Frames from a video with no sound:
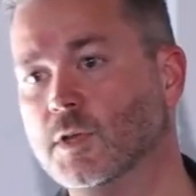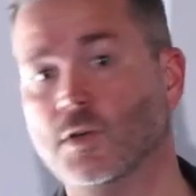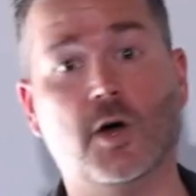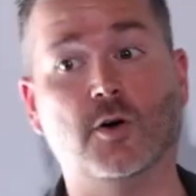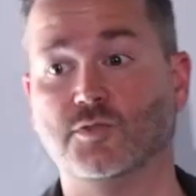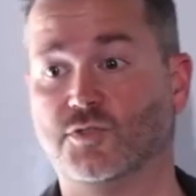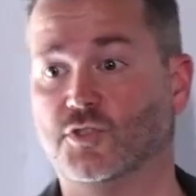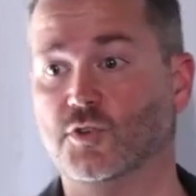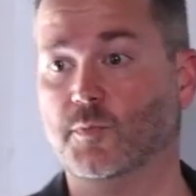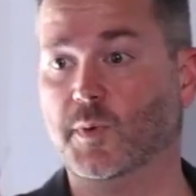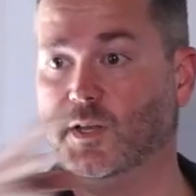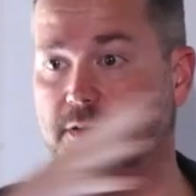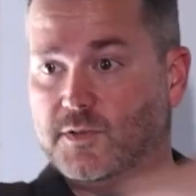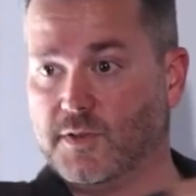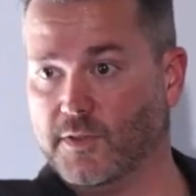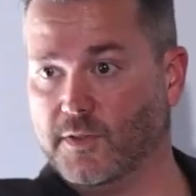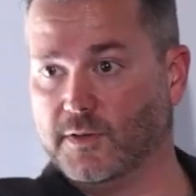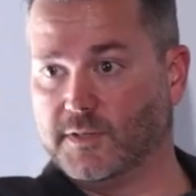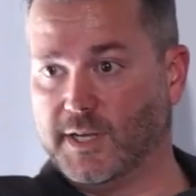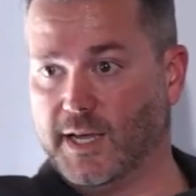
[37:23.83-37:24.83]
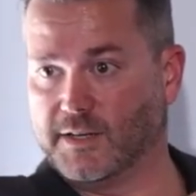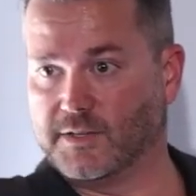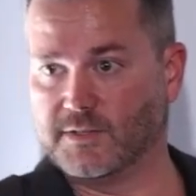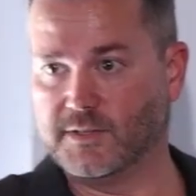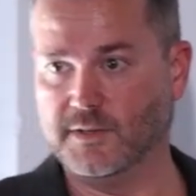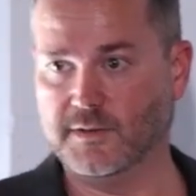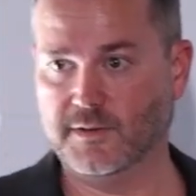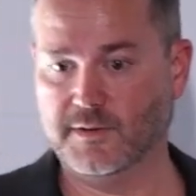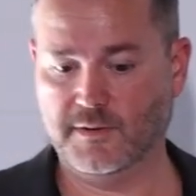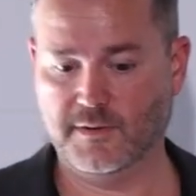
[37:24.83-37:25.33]
Oh, zoom into the text?
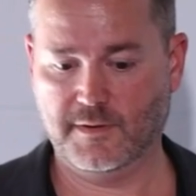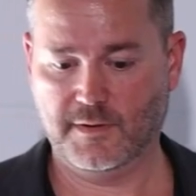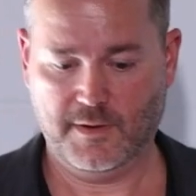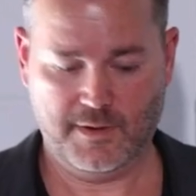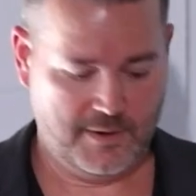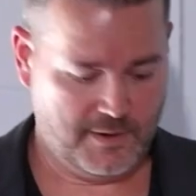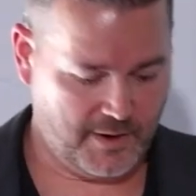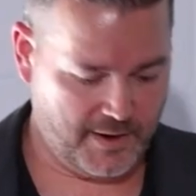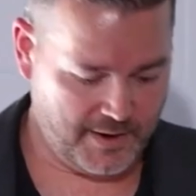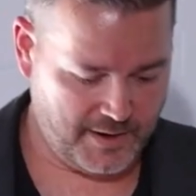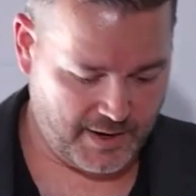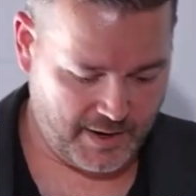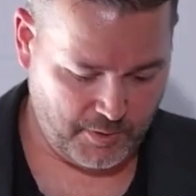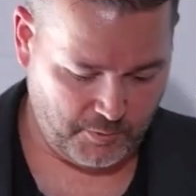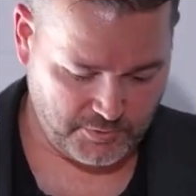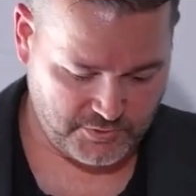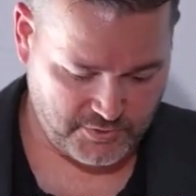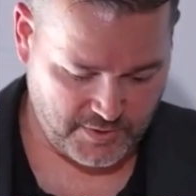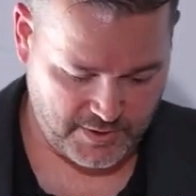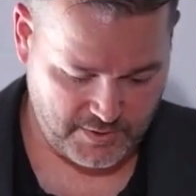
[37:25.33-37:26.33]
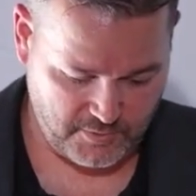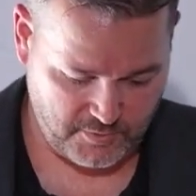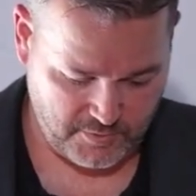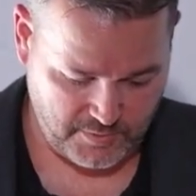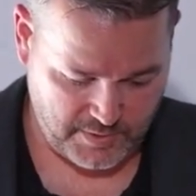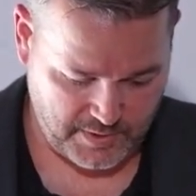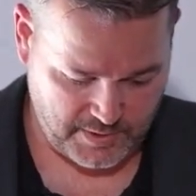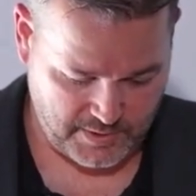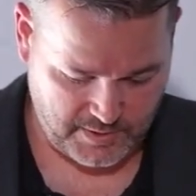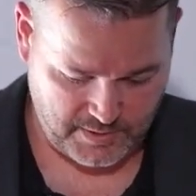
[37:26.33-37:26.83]
Yeah. All right, I will try doing
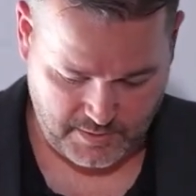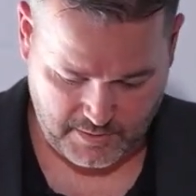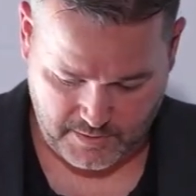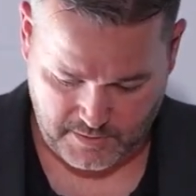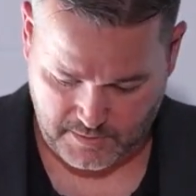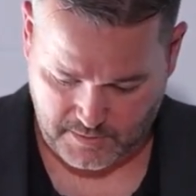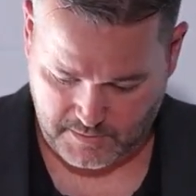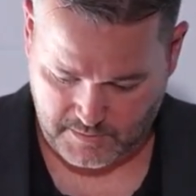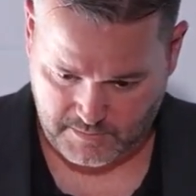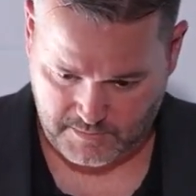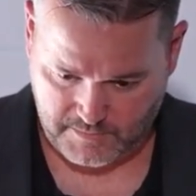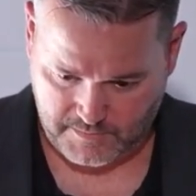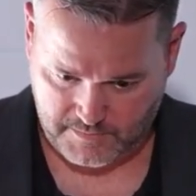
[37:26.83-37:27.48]
that here.